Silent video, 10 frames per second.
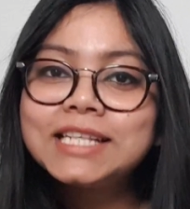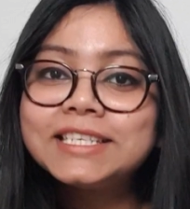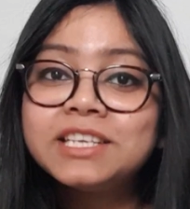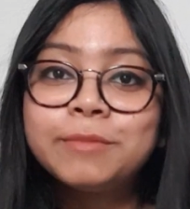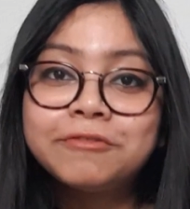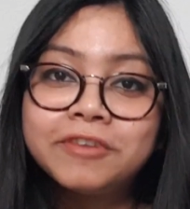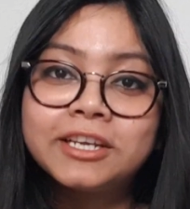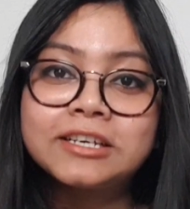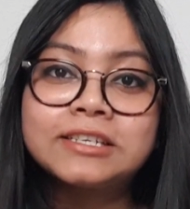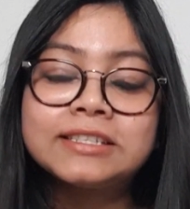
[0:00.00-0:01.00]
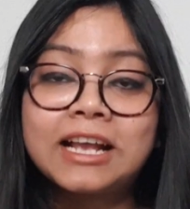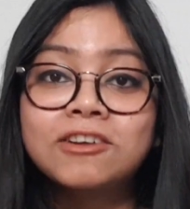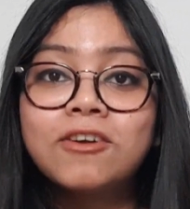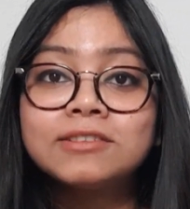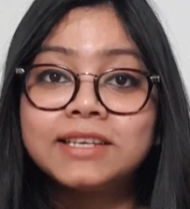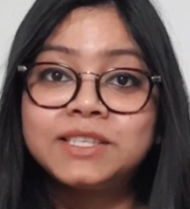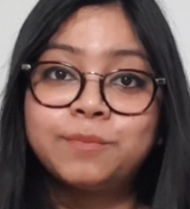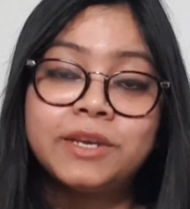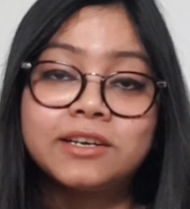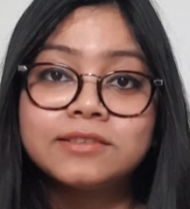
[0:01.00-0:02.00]
GDP figures across its
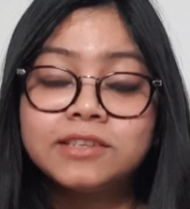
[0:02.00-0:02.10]
peers